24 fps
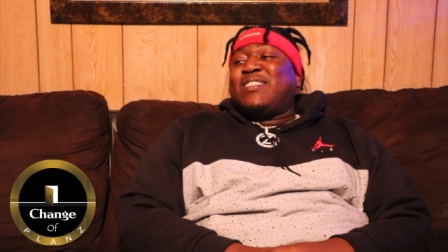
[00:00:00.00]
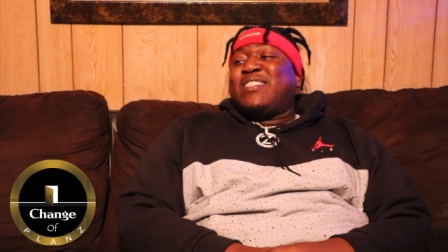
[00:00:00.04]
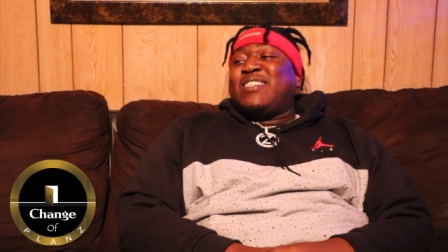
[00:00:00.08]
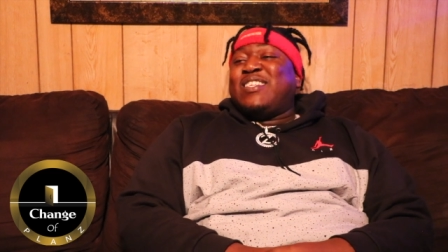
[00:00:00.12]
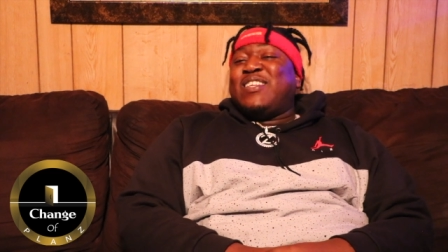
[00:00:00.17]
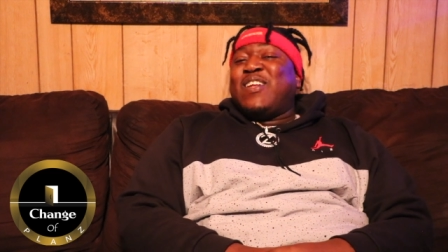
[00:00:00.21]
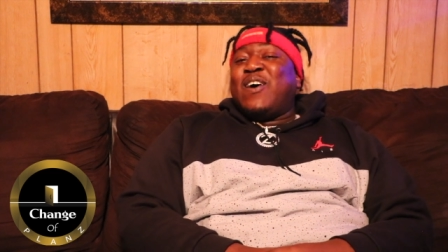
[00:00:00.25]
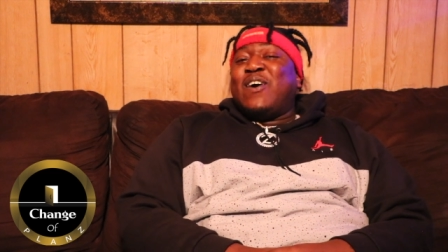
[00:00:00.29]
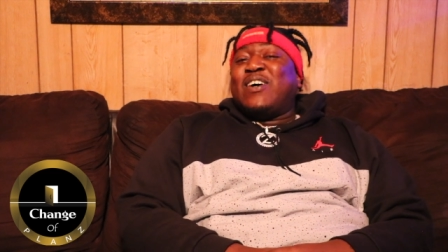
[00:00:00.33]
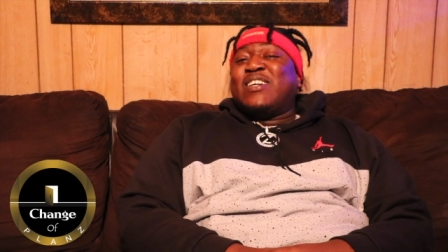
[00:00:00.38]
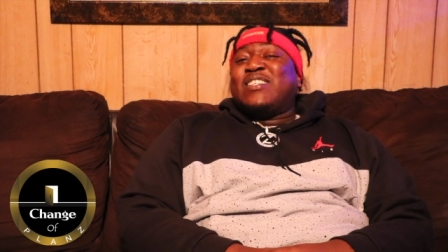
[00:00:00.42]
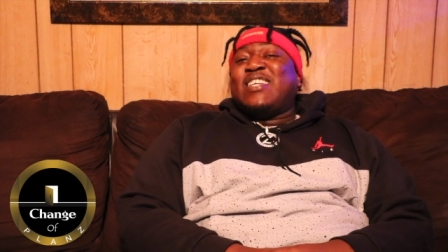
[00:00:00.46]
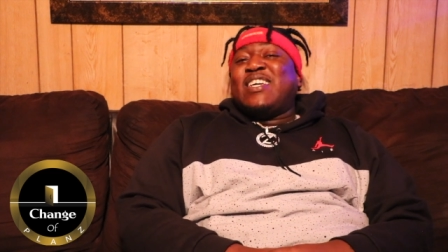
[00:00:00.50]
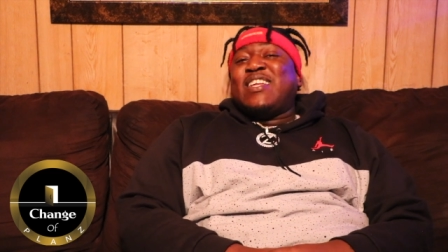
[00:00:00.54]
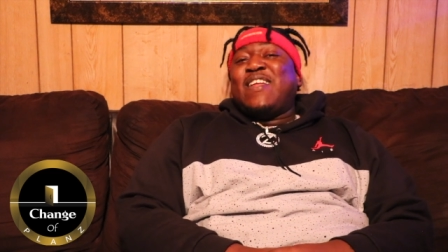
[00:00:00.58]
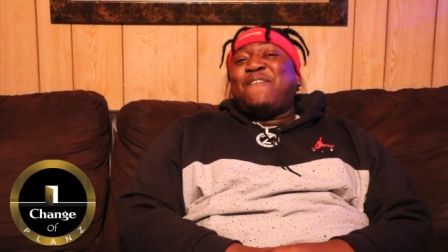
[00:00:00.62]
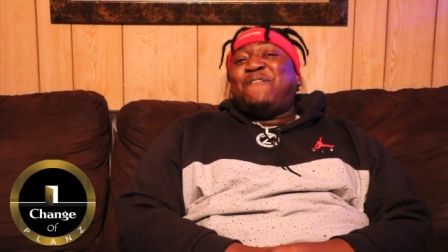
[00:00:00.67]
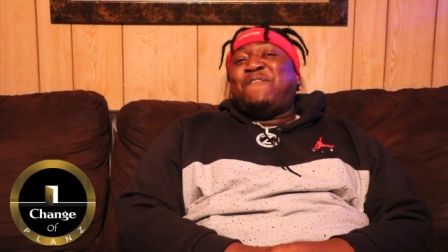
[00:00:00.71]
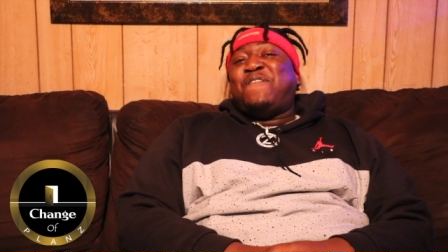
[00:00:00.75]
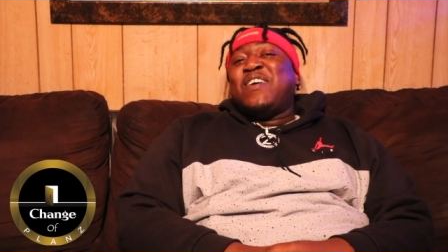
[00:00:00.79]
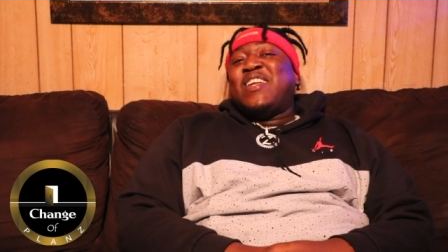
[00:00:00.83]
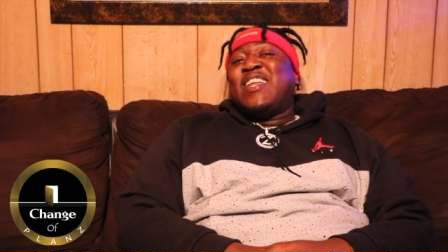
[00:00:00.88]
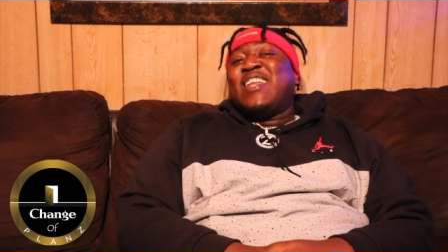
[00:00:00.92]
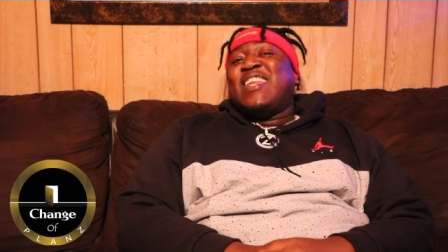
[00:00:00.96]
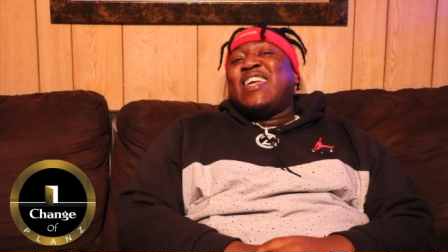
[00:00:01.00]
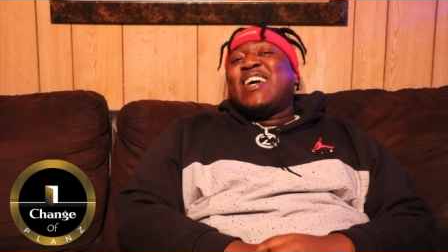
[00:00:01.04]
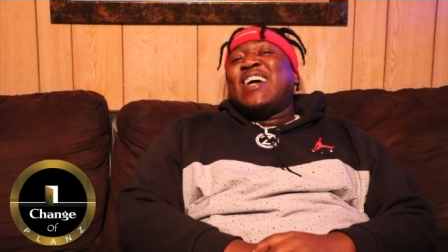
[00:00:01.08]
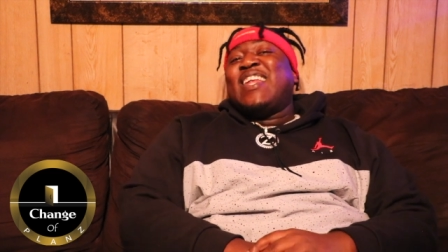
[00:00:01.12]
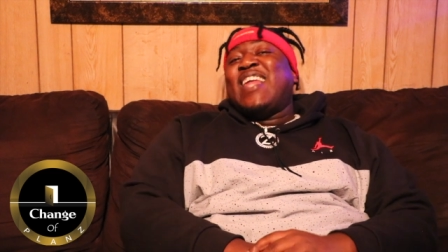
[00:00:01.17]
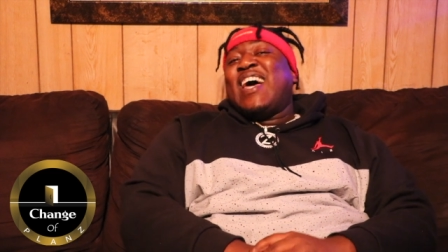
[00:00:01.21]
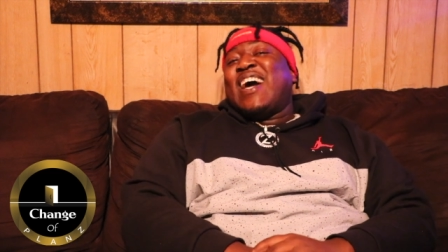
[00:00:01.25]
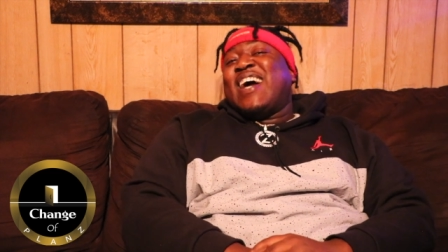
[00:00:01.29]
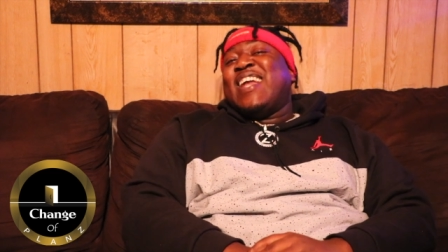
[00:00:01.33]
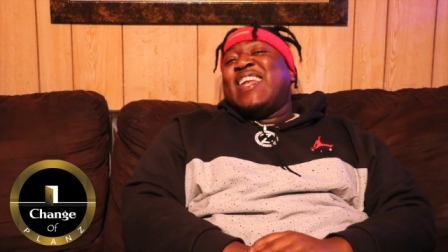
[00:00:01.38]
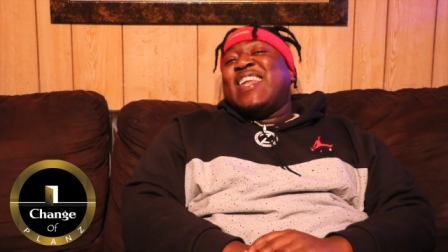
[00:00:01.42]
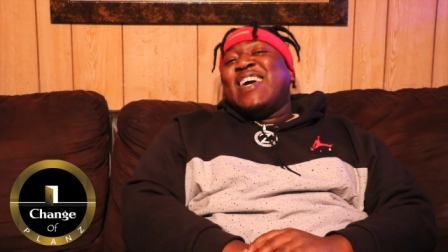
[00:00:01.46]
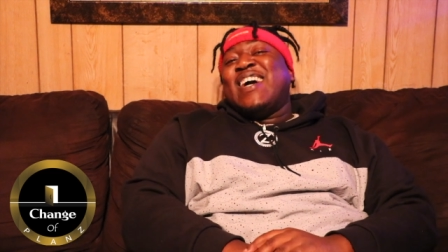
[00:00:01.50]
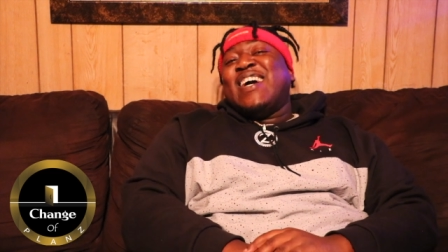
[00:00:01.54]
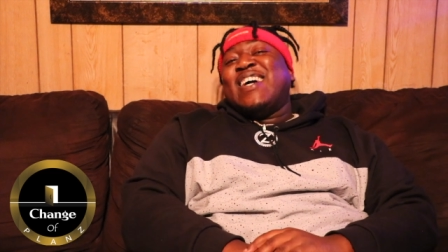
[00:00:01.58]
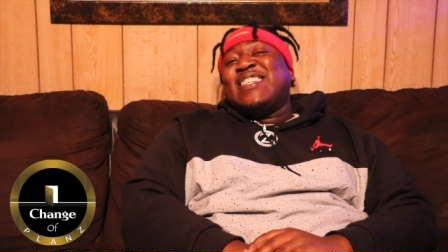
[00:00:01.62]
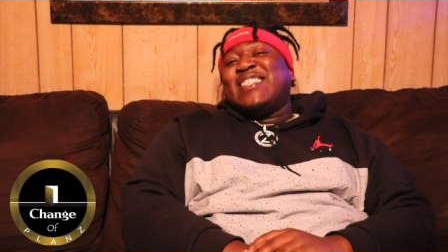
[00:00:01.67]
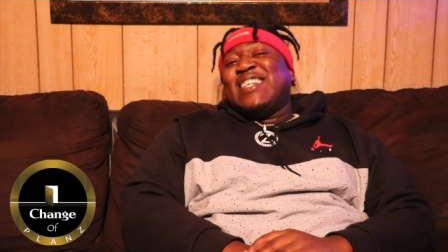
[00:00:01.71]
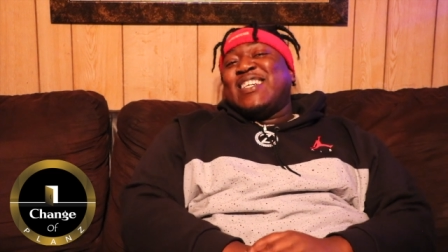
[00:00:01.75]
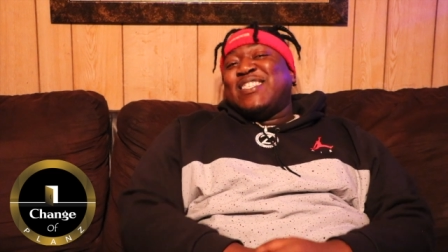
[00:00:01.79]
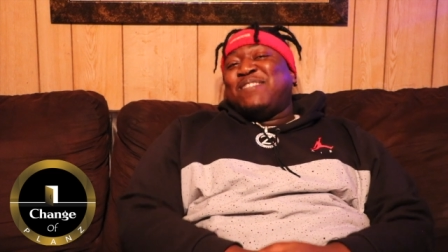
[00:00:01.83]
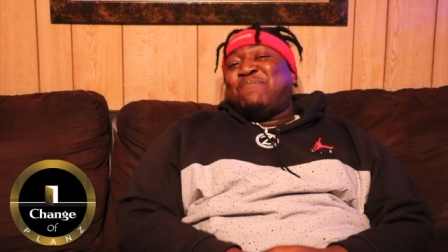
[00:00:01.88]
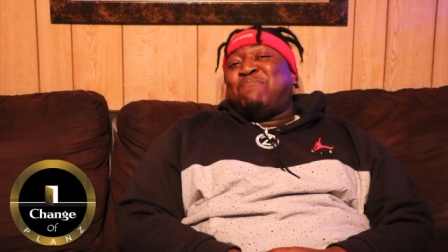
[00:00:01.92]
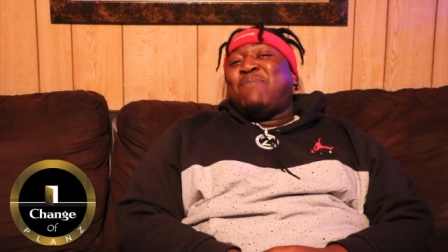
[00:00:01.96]
you know what I'm saying, to fit a nigga like a nigga
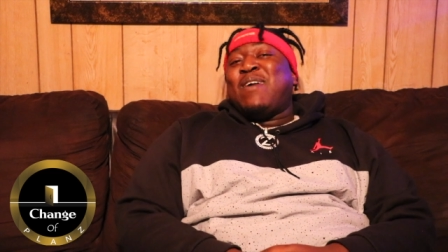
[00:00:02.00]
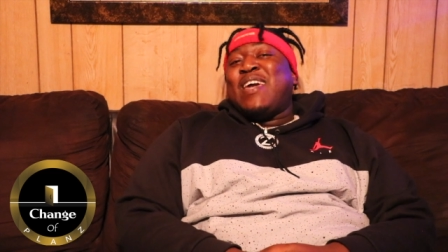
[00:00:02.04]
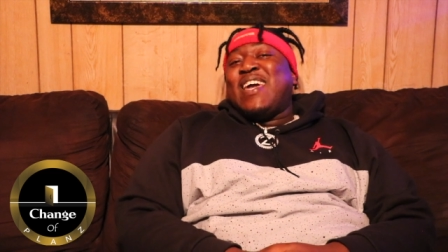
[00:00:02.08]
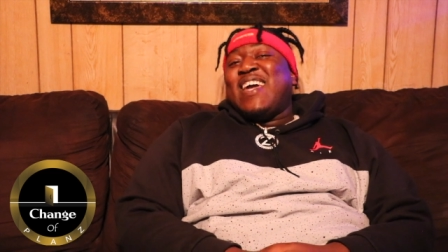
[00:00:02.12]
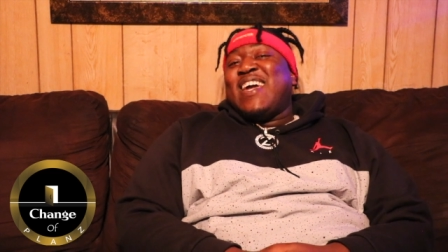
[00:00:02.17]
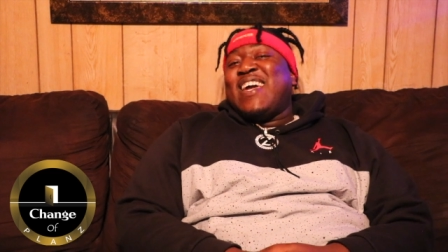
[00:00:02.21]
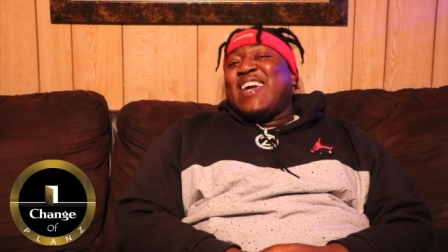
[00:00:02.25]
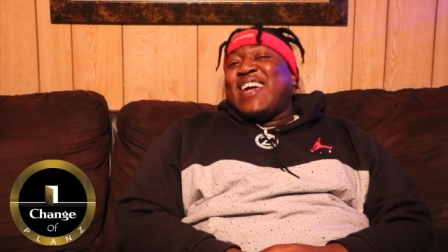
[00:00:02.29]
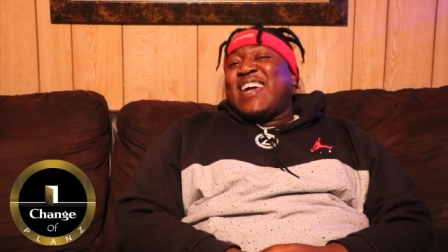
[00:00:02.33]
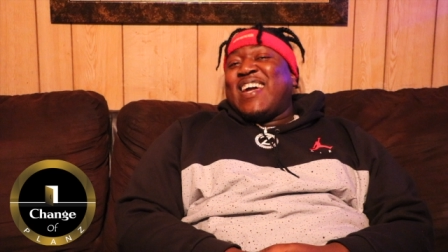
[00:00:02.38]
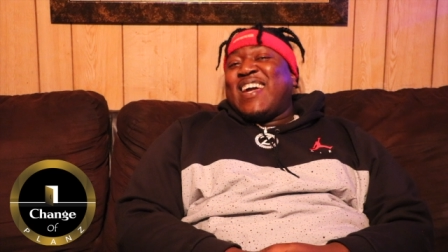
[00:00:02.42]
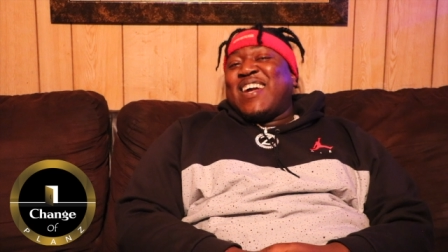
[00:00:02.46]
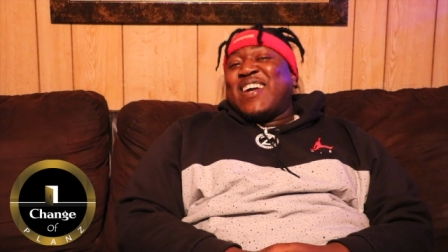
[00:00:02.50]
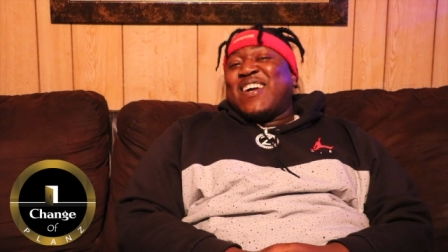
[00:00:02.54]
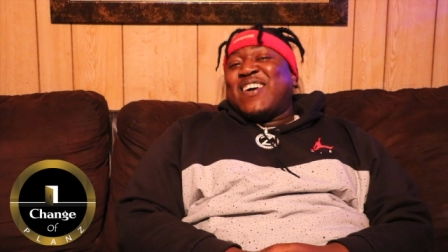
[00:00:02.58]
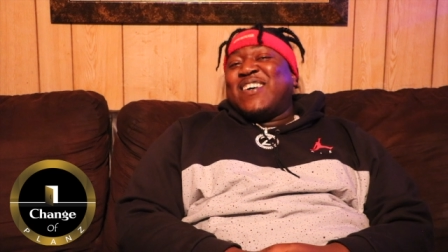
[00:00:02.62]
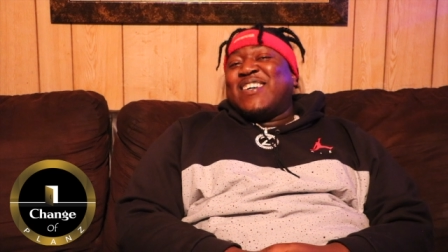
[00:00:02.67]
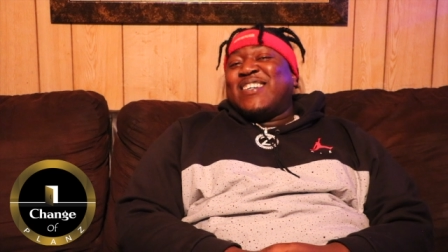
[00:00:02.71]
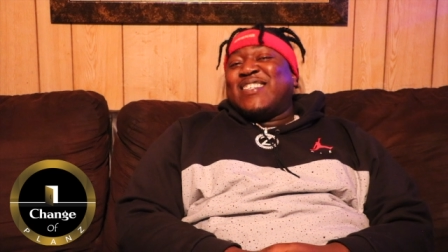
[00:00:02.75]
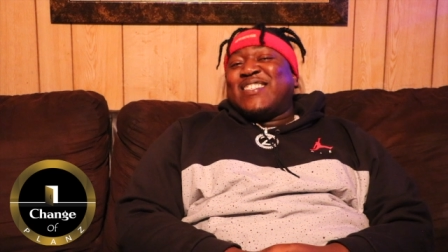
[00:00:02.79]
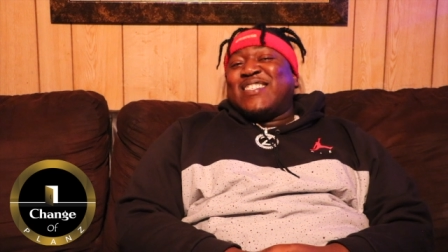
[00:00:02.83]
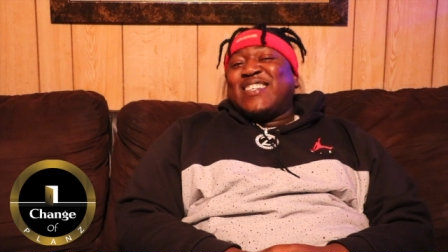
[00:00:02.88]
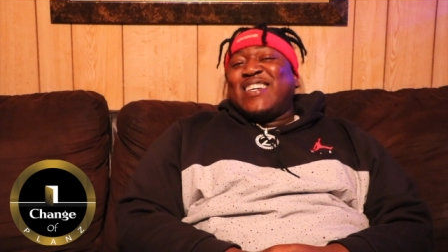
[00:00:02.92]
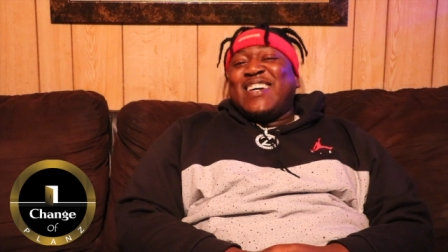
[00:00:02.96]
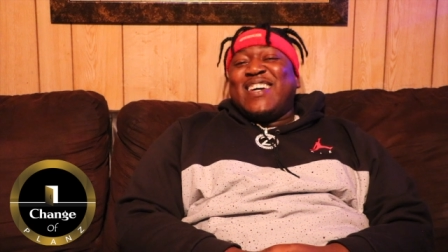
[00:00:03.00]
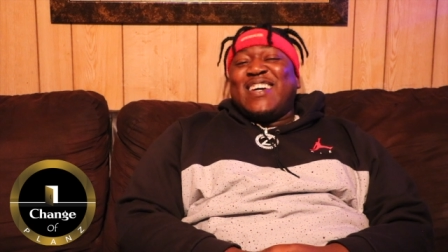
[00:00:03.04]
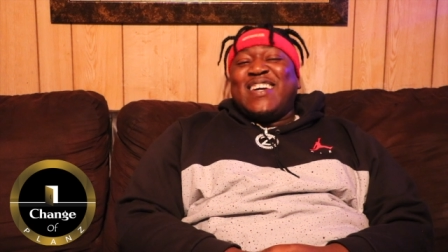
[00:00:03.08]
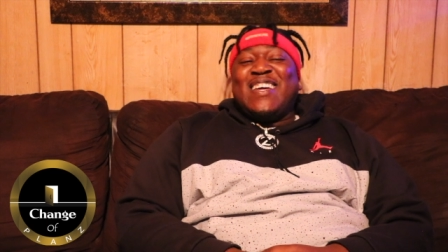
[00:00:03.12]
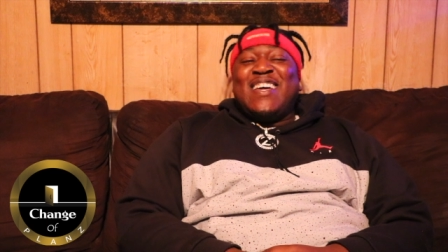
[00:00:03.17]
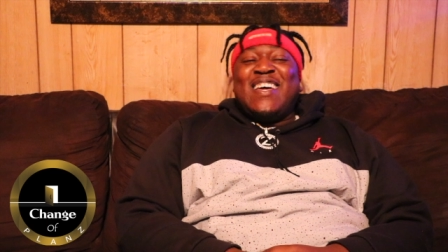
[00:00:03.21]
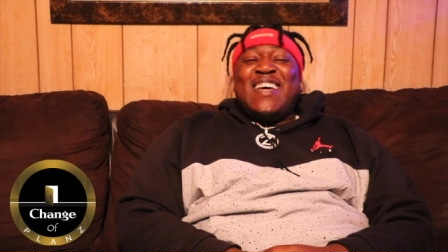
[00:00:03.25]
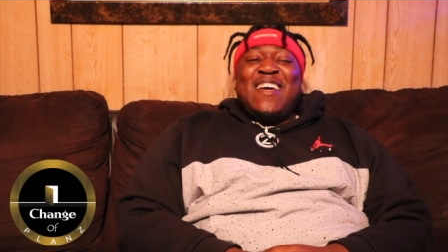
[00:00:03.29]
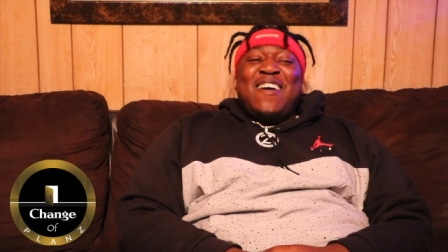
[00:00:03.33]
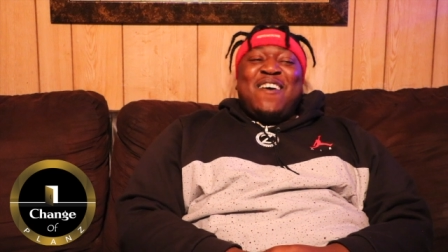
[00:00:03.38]
that's big, you know what I'm saying?